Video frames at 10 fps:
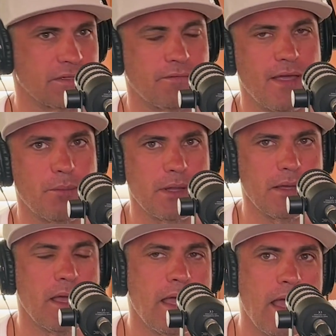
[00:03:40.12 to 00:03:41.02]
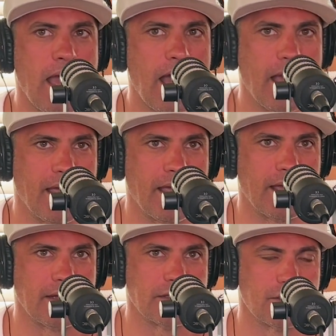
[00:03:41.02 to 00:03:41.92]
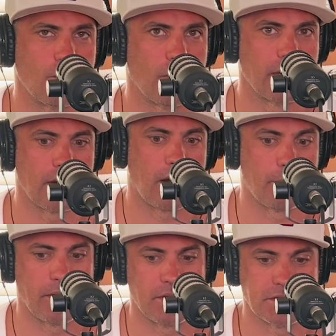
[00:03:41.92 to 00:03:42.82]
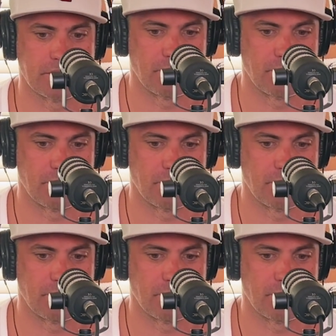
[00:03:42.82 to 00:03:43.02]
a family. And when our parents